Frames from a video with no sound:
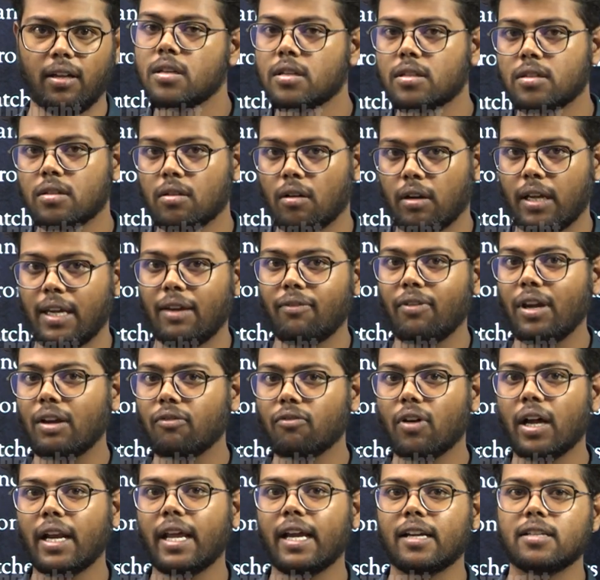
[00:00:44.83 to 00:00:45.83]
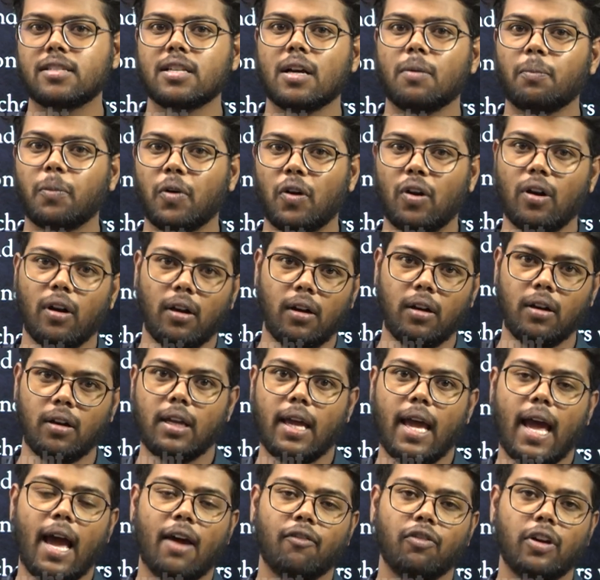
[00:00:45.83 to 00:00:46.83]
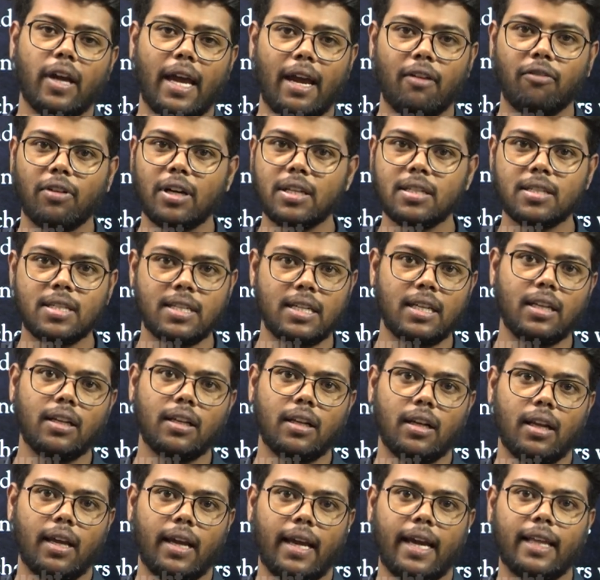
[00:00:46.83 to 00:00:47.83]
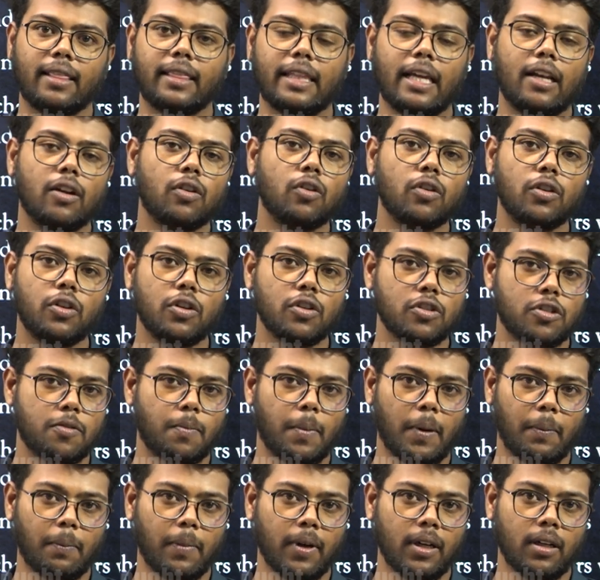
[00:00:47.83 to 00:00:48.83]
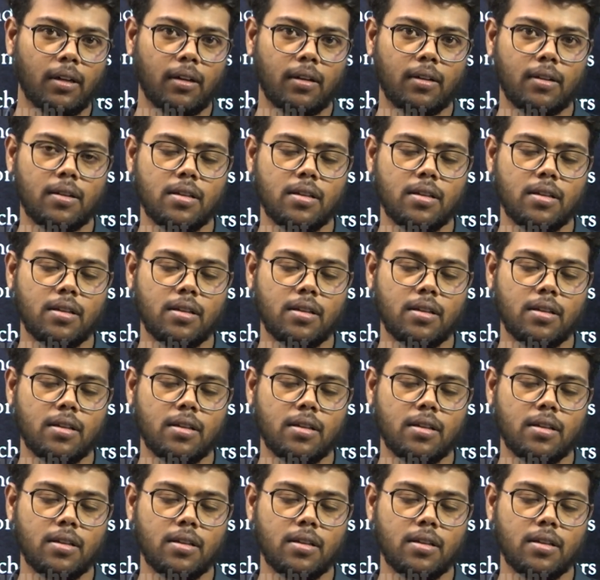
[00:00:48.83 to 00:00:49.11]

So, giving one example, have you ever seen a Telugu newspaper?